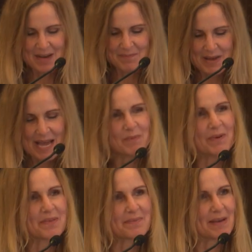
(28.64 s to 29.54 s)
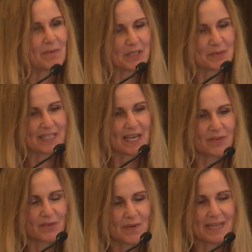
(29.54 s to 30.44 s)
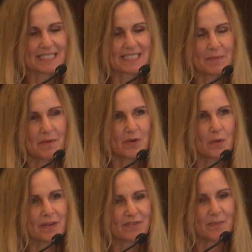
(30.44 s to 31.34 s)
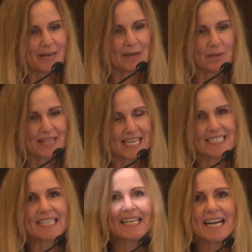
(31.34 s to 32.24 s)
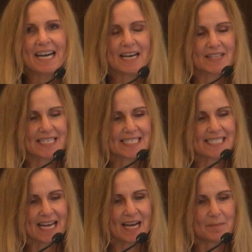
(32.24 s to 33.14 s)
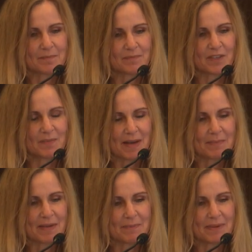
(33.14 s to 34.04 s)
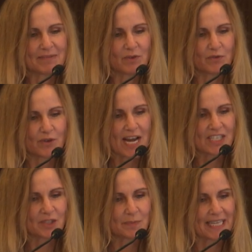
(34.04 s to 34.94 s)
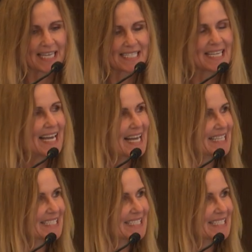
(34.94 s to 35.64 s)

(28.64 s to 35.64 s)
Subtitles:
bear with me whilst we go through it. Some of you will be familiar with it. Others, you may be being refreshed because it's